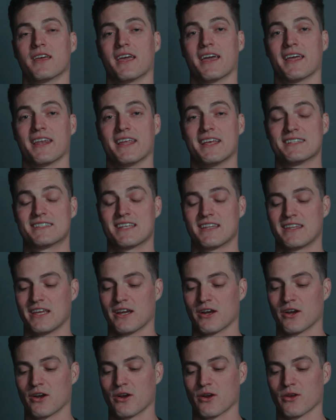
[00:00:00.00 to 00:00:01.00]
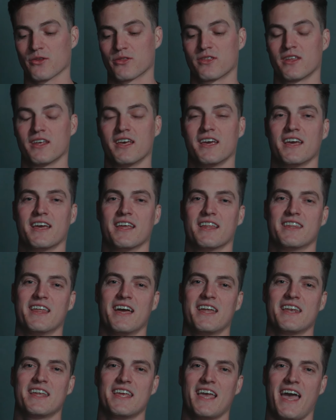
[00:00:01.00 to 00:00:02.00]
and into the earth,
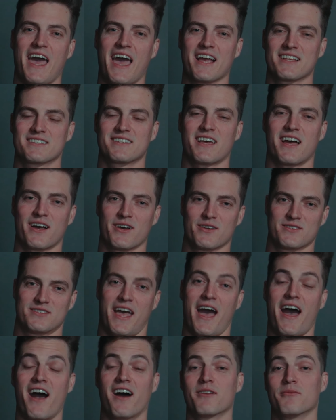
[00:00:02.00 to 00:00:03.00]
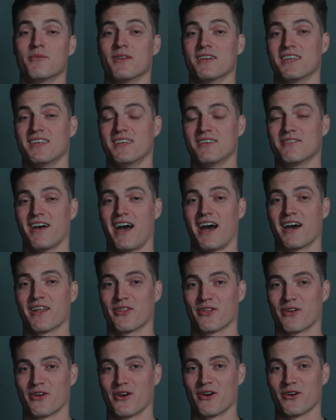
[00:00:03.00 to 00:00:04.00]
then he exiles Adam and Eve out of
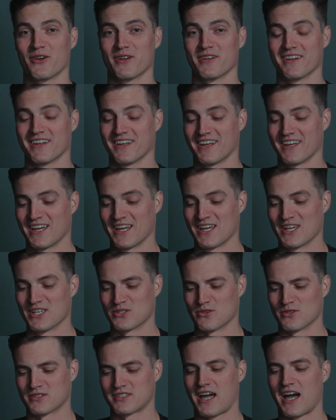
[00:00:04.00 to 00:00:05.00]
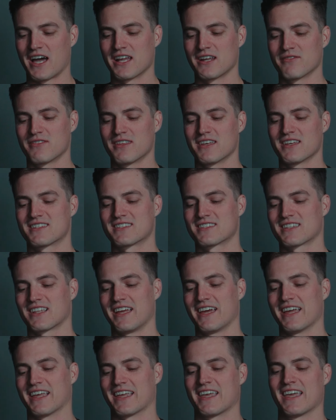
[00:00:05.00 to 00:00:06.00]
the garden. So it's kind of this
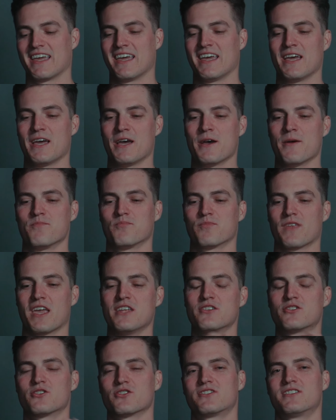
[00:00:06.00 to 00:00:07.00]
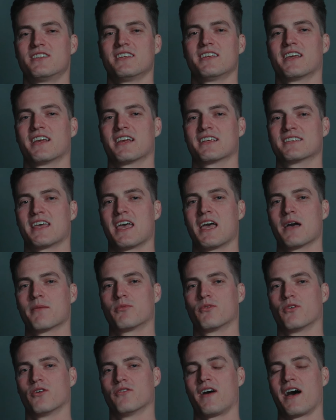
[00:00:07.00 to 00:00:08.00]
like interesting
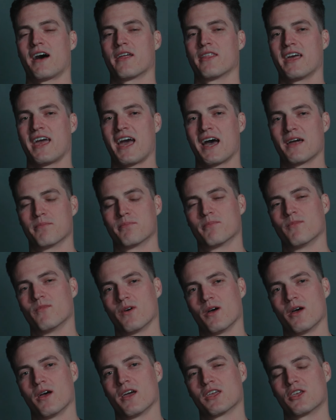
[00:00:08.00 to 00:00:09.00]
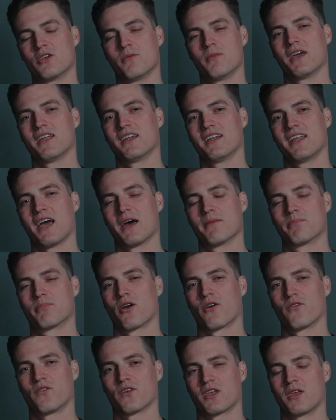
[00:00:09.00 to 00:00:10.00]
example of how humanity had
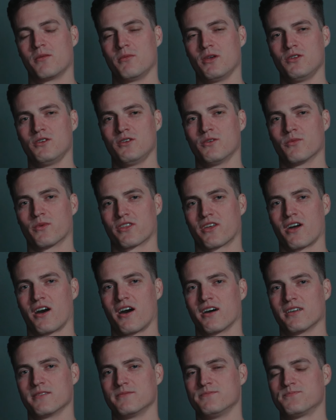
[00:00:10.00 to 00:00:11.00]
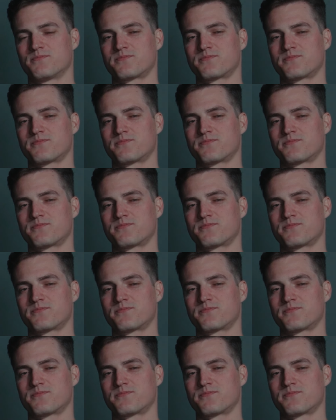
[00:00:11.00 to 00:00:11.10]
perfect communion with God,